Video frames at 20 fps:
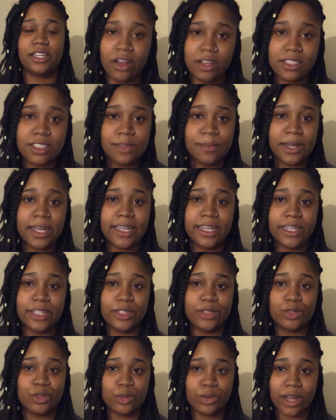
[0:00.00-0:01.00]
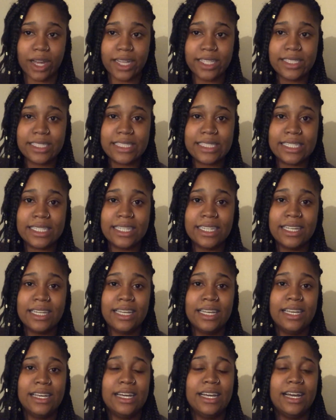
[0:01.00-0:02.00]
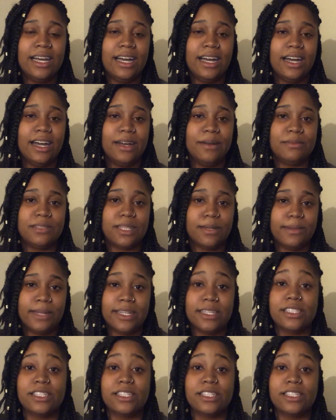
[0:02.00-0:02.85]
Call somebody that you trust, somebody